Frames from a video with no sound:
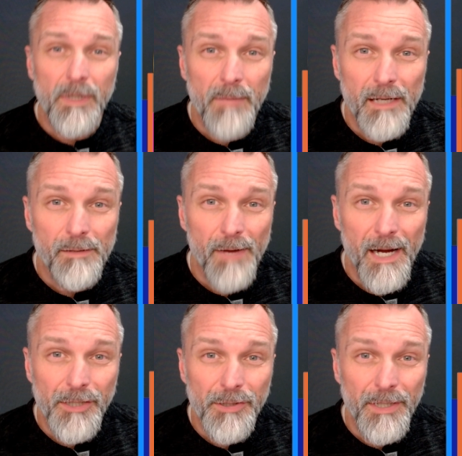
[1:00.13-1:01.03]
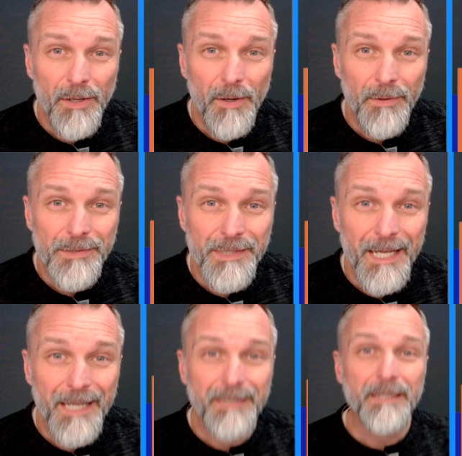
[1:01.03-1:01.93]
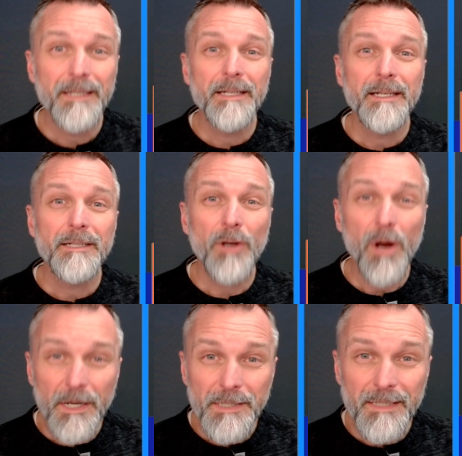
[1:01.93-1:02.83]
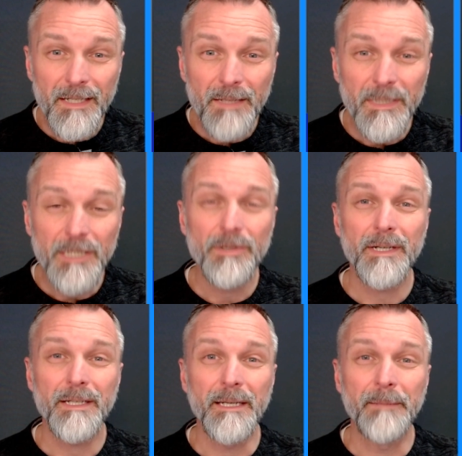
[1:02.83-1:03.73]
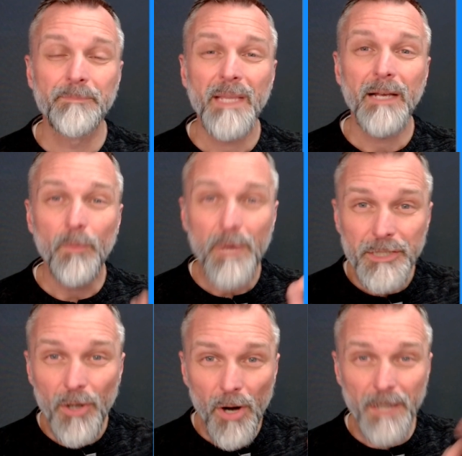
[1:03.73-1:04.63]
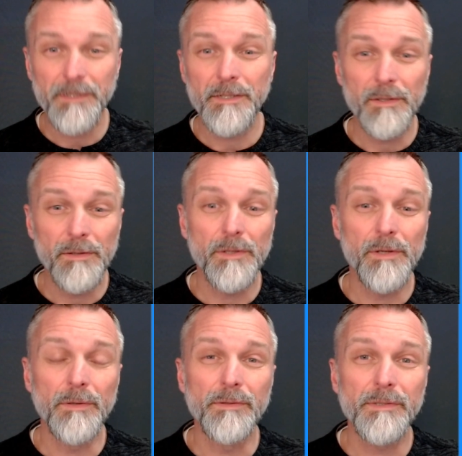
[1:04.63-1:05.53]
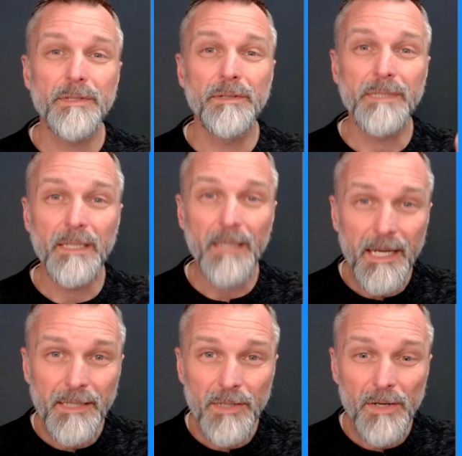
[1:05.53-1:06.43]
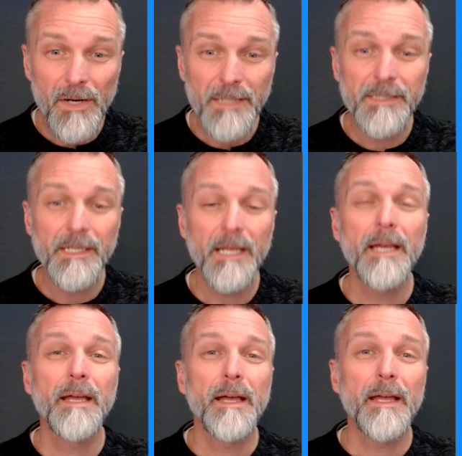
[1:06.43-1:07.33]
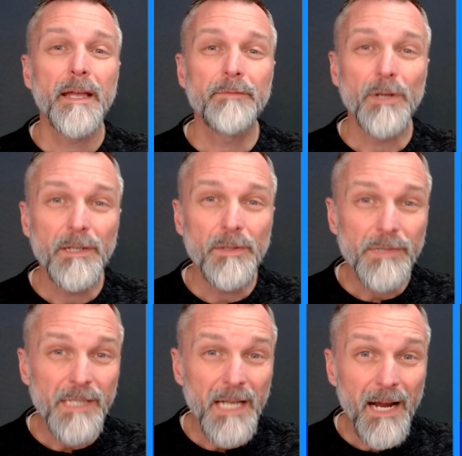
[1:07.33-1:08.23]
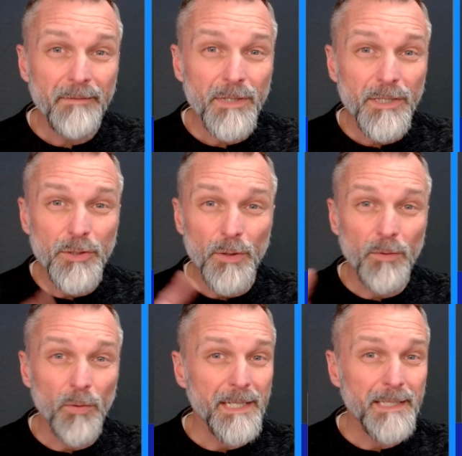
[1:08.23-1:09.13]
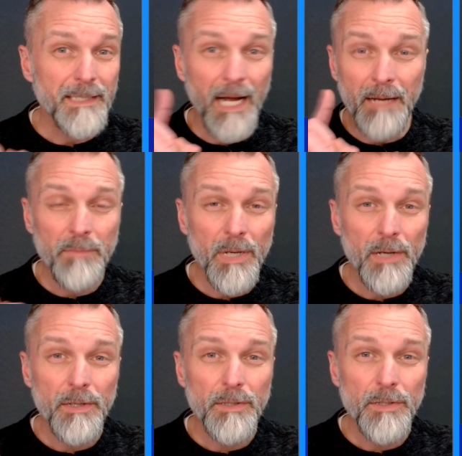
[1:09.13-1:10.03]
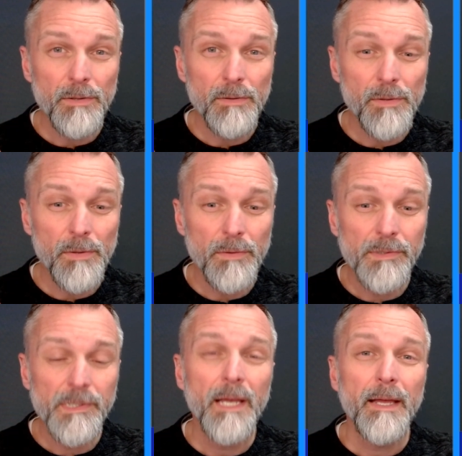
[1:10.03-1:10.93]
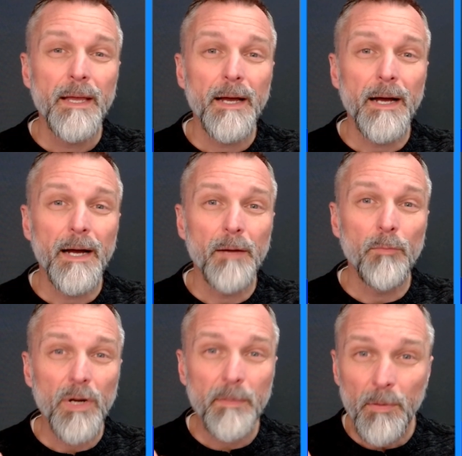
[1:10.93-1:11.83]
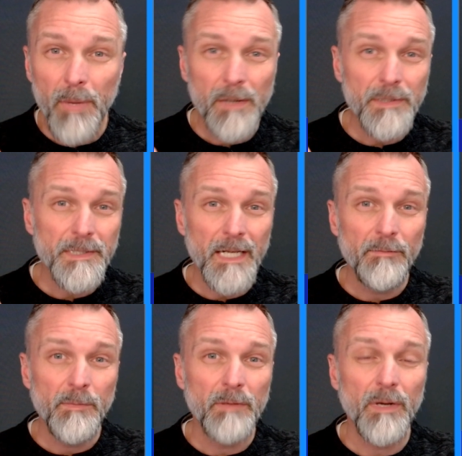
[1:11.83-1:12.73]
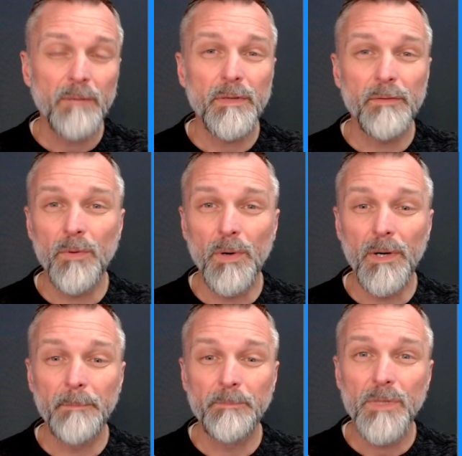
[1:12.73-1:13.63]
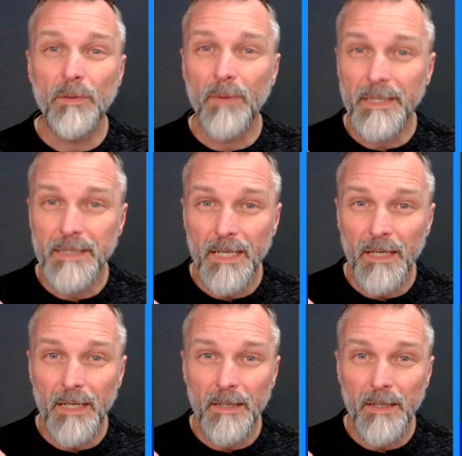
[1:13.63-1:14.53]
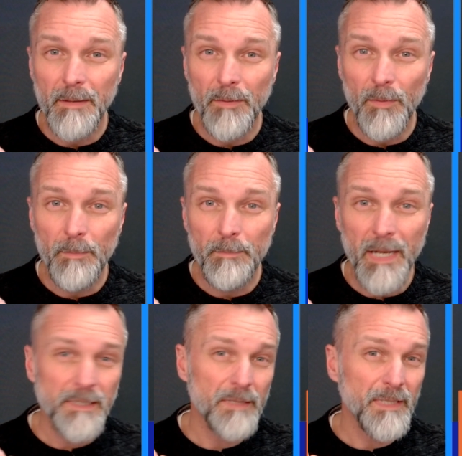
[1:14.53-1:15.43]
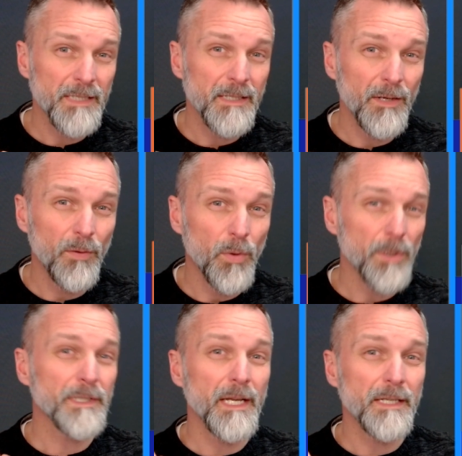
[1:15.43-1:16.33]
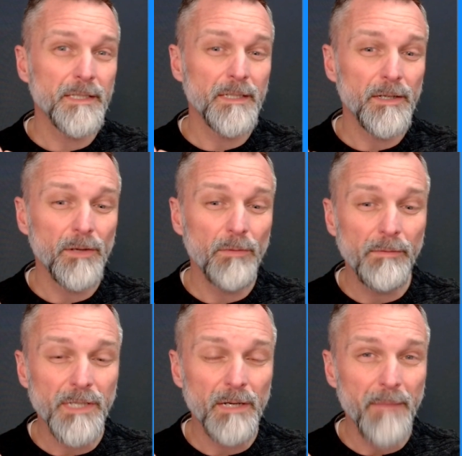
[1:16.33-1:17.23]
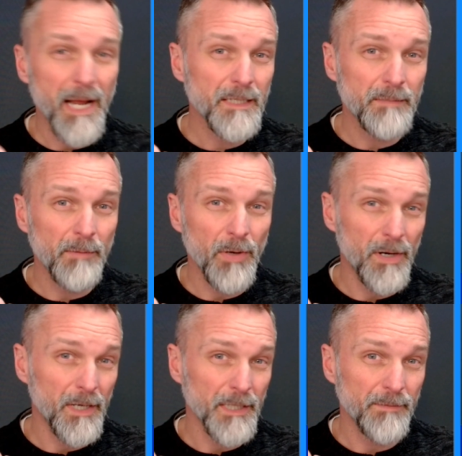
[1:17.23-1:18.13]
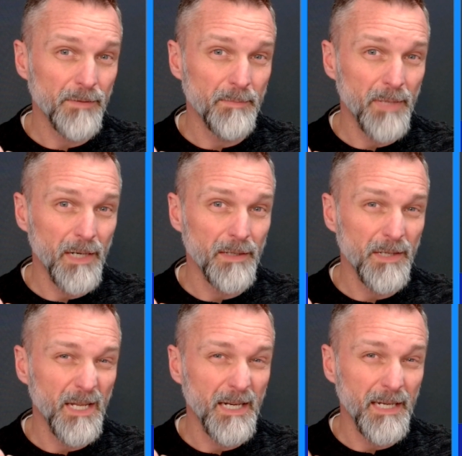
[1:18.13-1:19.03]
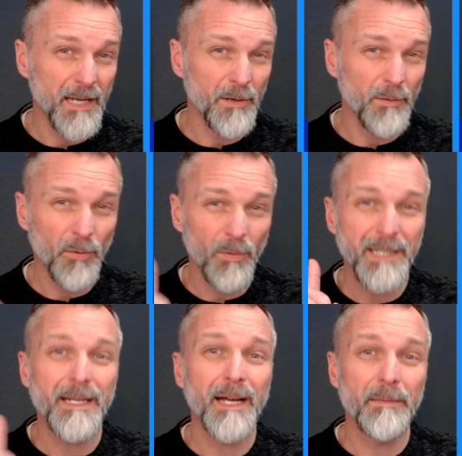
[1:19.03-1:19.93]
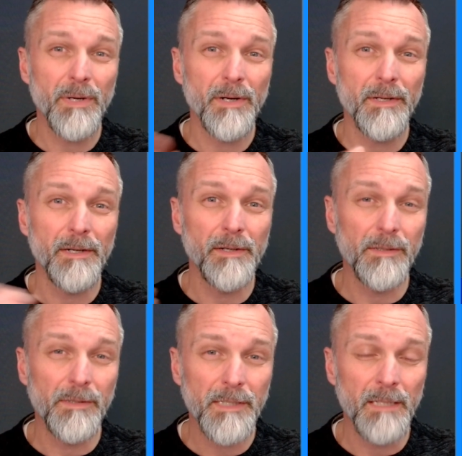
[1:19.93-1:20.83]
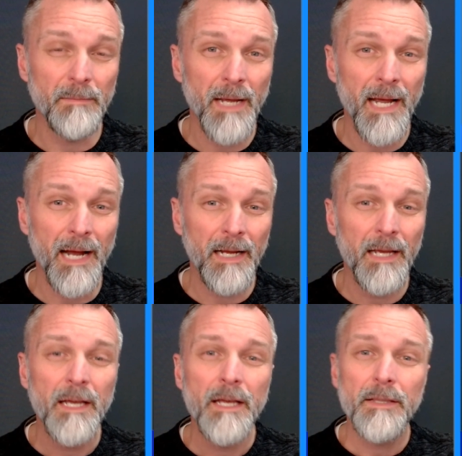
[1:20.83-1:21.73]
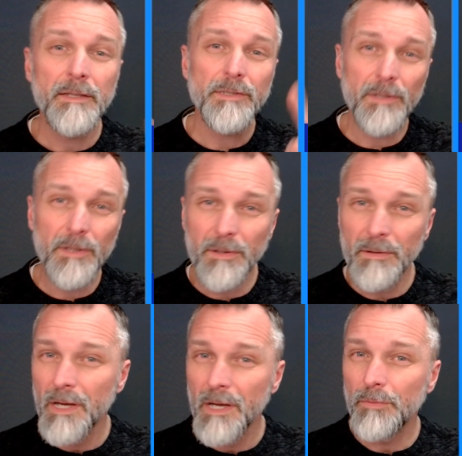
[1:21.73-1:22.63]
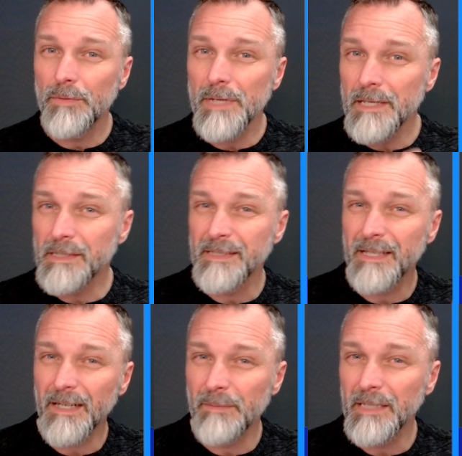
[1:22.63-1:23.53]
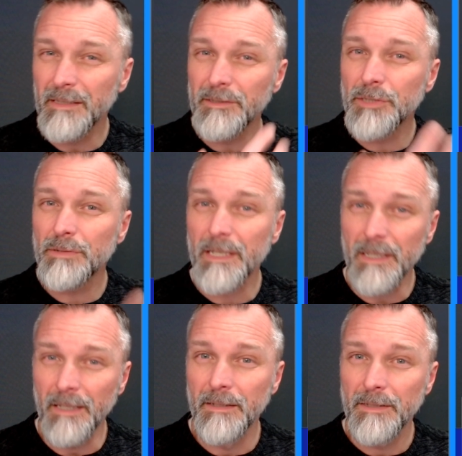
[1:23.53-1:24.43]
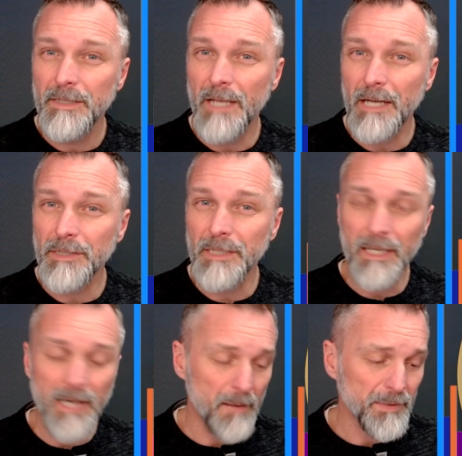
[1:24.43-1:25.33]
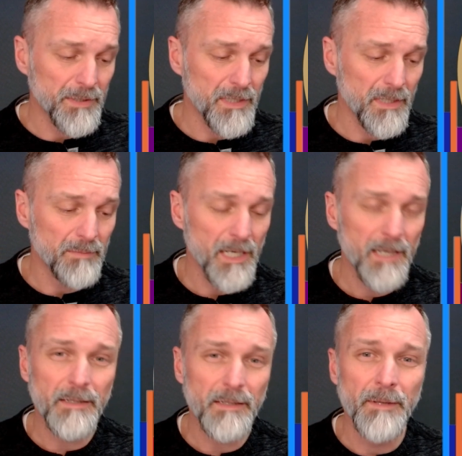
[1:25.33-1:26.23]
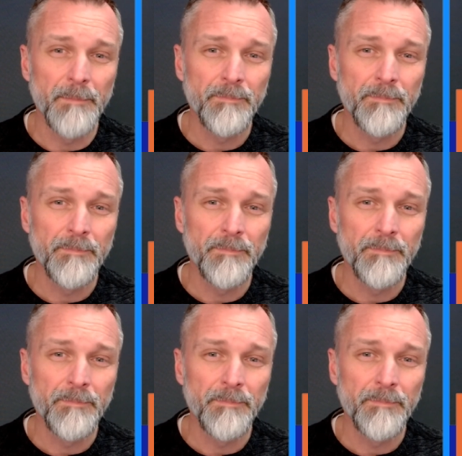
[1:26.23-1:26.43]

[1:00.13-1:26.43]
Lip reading: in manufacturing knows that costing can be tricky. Which cost do you use? Do you use the last cost? If you're going to use an average, over what time period do you use? What about parts that haven't been run before? Do you want to take a pessimistic worst case scenario? What was our maximum cost for a part? And again, over what time period are you looking back? These are all reasons that it can be a little tricky to actually accomplish the objective.